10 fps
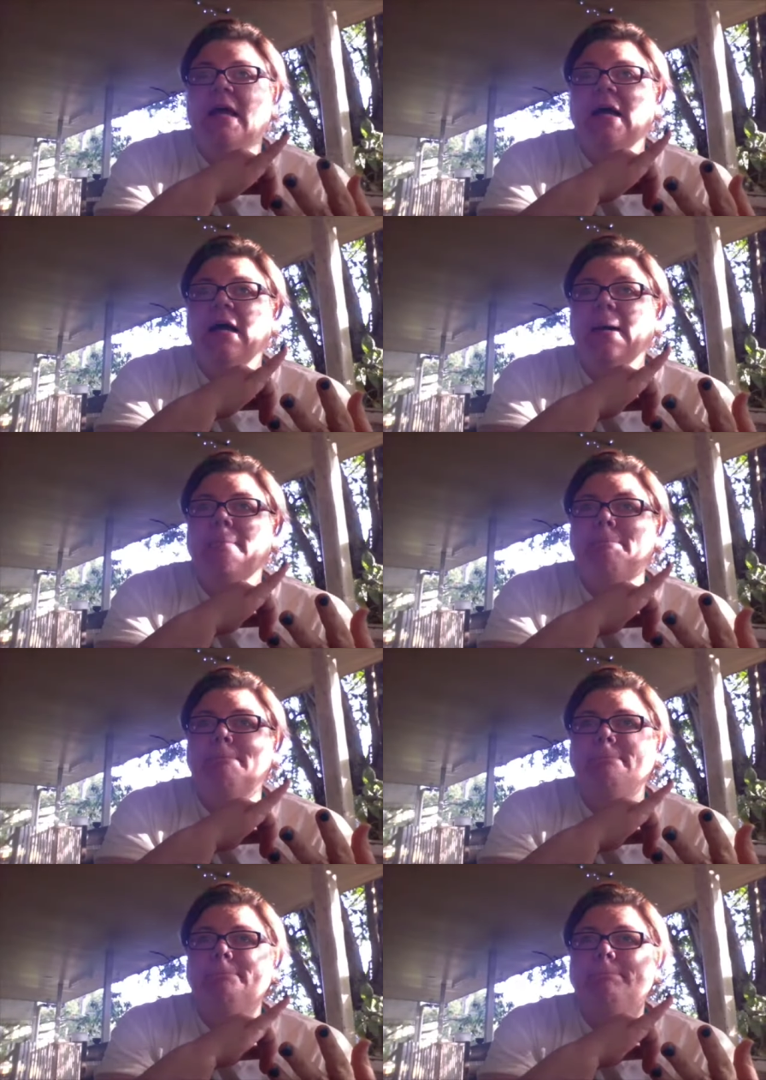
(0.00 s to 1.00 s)

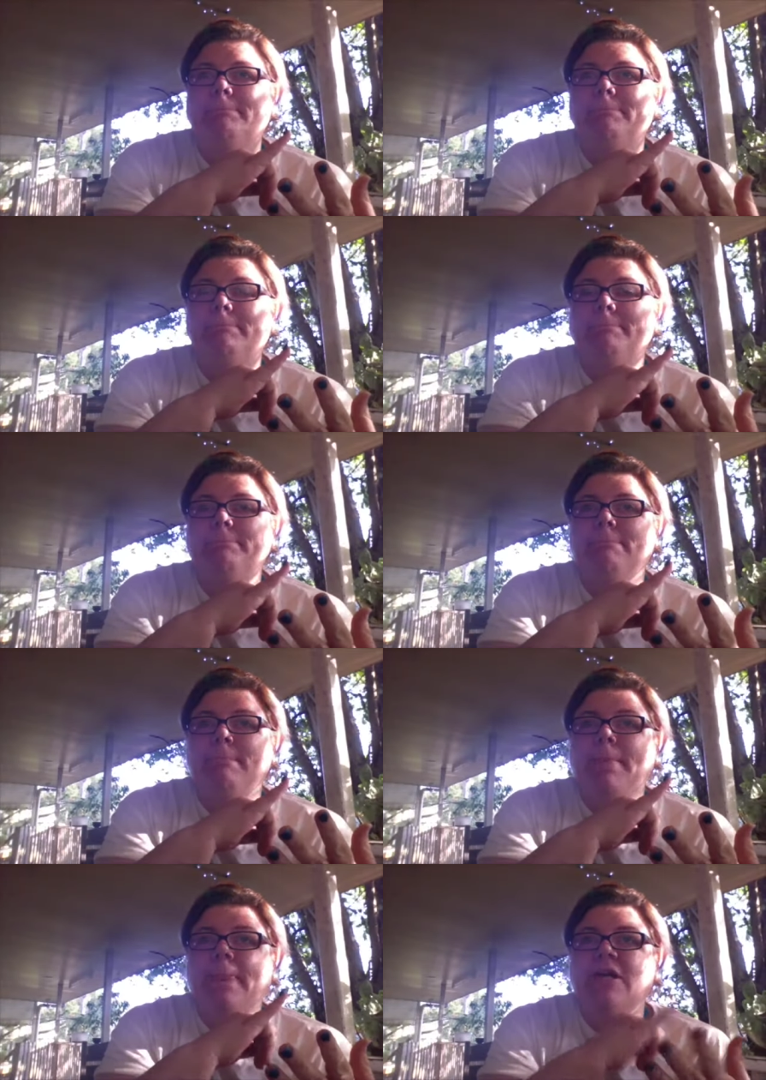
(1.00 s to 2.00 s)
um,
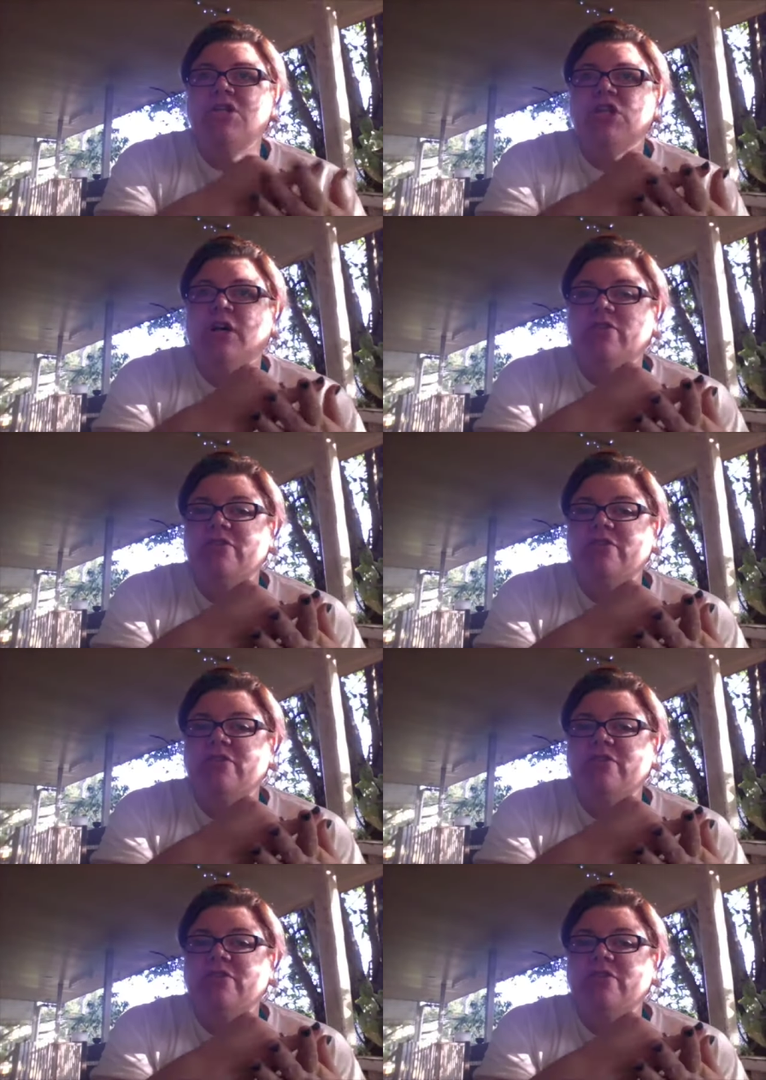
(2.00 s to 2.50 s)
child